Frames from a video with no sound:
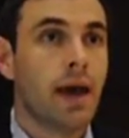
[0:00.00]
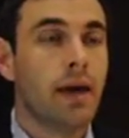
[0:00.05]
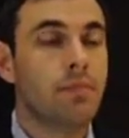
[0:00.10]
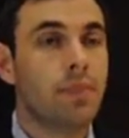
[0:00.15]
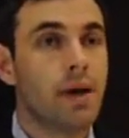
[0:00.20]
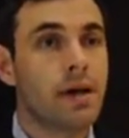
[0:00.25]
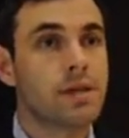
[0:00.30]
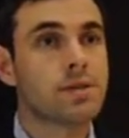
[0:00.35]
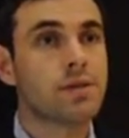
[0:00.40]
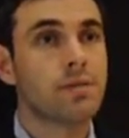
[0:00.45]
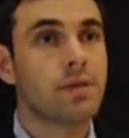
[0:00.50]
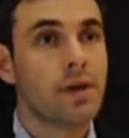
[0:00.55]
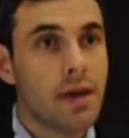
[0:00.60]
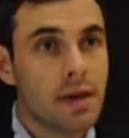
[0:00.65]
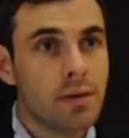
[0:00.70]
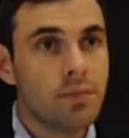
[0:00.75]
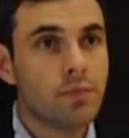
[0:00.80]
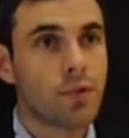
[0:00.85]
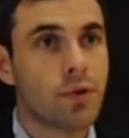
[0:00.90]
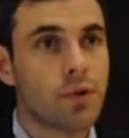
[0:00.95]
And based on the
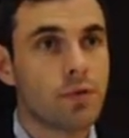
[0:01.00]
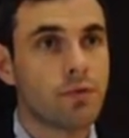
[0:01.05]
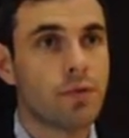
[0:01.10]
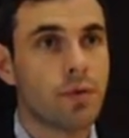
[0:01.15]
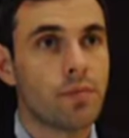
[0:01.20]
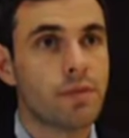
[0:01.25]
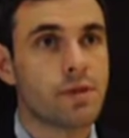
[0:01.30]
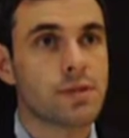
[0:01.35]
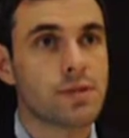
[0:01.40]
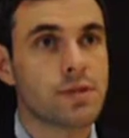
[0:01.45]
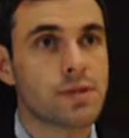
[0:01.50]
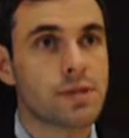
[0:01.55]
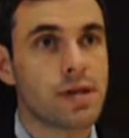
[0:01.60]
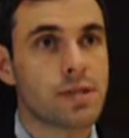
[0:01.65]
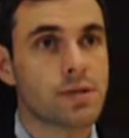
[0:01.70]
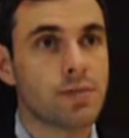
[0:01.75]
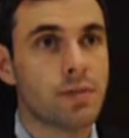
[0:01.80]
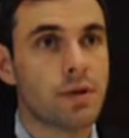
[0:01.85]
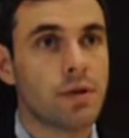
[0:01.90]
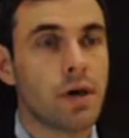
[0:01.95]
input from this
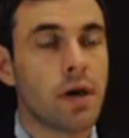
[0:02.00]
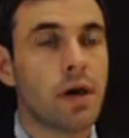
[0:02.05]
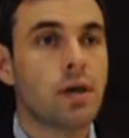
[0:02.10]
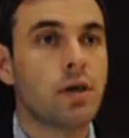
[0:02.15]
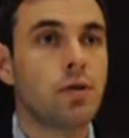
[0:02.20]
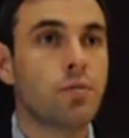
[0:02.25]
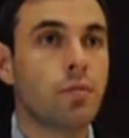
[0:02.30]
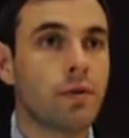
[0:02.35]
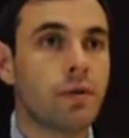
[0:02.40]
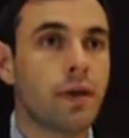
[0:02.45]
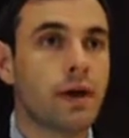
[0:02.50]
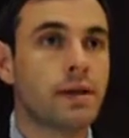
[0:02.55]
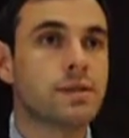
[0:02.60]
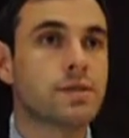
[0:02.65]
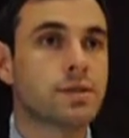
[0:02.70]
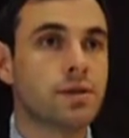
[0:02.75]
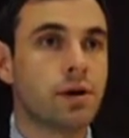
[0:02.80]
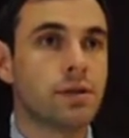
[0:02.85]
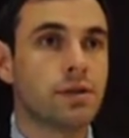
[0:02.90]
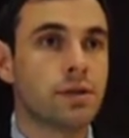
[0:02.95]
assessment, you would then
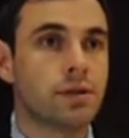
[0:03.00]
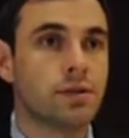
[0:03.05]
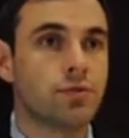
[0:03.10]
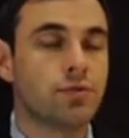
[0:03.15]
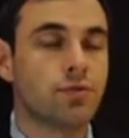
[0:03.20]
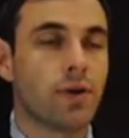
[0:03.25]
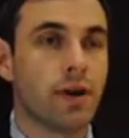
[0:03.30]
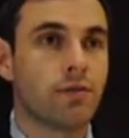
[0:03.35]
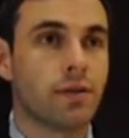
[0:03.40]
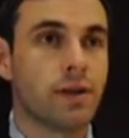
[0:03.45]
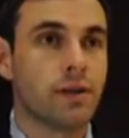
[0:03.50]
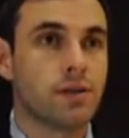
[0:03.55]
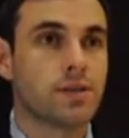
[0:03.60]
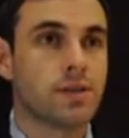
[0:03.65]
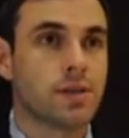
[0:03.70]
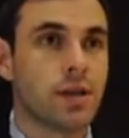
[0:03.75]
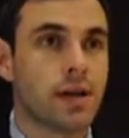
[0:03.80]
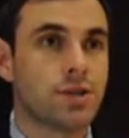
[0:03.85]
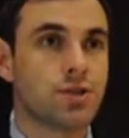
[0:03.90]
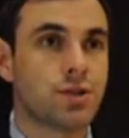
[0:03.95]
starting to draft
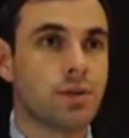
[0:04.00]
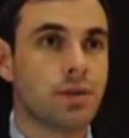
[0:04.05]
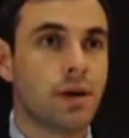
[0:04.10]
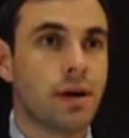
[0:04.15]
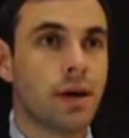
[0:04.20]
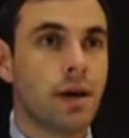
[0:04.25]
legislation.